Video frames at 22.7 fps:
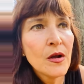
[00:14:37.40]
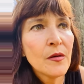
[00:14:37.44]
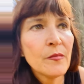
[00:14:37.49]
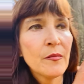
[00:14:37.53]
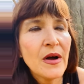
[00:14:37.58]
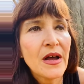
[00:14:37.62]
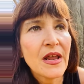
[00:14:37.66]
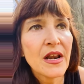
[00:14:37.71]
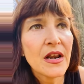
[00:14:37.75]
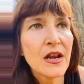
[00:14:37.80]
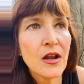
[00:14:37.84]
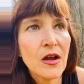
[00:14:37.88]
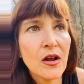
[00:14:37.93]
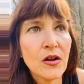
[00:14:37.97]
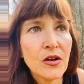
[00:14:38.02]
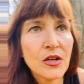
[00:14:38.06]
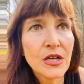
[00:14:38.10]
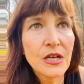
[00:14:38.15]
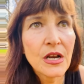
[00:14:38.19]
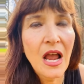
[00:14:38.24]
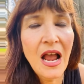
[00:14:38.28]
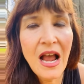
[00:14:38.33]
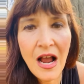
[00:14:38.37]
But
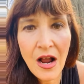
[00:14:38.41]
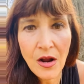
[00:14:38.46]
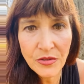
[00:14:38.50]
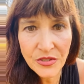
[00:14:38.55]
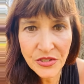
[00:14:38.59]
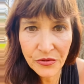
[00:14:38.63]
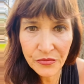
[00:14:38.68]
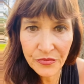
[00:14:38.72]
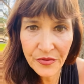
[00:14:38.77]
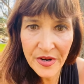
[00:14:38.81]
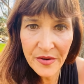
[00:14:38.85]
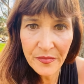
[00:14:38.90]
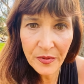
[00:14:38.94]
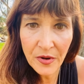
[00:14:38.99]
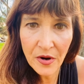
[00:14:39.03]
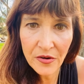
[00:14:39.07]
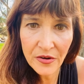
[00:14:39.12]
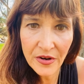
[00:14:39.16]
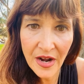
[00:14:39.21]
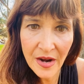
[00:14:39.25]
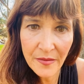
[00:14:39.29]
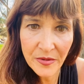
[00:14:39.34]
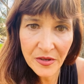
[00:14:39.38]
how to
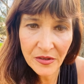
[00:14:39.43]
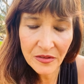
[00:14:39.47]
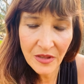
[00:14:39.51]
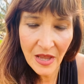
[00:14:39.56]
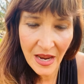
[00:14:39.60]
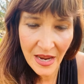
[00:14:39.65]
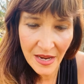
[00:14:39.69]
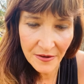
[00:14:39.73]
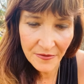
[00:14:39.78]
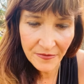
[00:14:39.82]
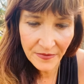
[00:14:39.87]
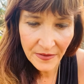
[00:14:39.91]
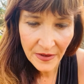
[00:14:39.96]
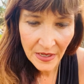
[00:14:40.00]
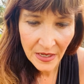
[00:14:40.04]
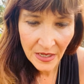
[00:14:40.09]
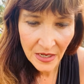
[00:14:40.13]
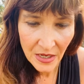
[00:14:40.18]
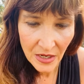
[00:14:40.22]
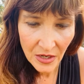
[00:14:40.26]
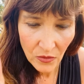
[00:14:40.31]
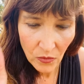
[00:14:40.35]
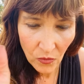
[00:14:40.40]
reprogram your life,
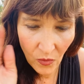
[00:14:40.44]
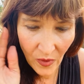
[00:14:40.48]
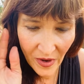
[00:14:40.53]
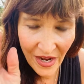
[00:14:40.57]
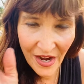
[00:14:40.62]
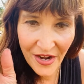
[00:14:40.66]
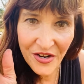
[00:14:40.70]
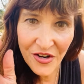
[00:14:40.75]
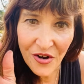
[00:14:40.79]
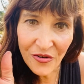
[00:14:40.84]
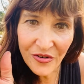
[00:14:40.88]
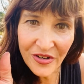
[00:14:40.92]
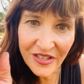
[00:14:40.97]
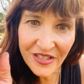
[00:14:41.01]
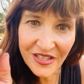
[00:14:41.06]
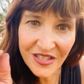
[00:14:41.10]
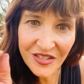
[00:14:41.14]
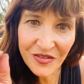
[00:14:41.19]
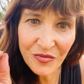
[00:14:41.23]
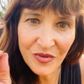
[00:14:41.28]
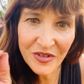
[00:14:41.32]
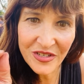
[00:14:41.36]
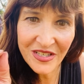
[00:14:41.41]
what I
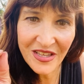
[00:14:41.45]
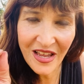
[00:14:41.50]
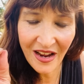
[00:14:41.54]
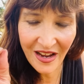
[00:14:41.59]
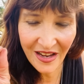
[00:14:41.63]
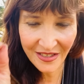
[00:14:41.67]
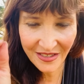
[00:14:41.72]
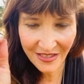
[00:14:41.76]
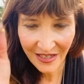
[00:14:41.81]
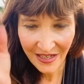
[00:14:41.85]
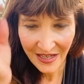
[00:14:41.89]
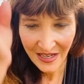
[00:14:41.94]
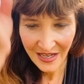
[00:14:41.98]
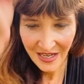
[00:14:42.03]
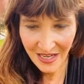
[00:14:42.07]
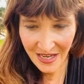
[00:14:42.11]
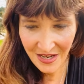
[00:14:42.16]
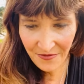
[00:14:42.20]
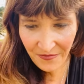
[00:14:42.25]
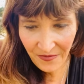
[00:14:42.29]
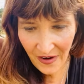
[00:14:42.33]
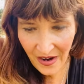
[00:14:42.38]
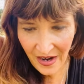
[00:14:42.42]
noticed was that
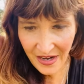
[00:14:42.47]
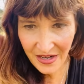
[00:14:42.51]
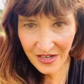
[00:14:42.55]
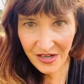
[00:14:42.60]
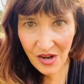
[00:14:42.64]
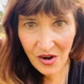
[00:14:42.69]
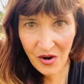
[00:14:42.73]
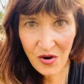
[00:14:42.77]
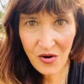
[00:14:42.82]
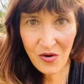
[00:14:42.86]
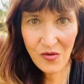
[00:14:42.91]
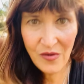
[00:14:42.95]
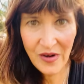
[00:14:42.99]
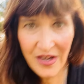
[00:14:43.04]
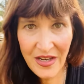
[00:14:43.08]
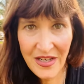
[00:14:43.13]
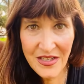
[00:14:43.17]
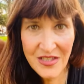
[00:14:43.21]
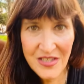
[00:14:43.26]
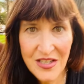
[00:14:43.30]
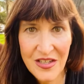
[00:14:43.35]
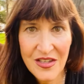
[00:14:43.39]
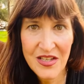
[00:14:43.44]
if I go
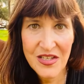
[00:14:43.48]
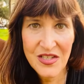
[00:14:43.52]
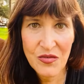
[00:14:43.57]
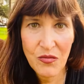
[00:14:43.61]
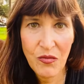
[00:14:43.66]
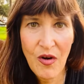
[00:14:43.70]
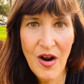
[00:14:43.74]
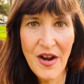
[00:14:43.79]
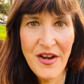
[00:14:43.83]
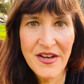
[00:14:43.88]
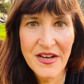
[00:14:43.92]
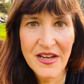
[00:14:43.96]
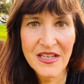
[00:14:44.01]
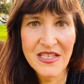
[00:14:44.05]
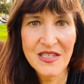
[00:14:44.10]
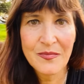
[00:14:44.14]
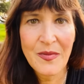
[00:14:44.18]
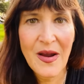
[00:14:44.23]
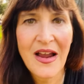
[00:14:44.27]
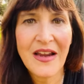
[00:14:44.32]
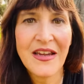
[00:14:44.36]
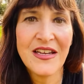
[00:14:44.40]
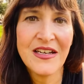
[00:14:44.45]
into this oneness,
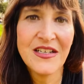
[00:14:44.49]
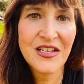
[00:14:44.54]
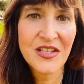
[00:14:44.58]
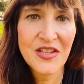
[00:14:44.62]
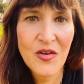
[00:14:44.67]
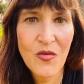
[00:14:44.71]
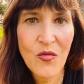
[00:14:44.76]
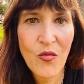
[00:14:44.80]
back into the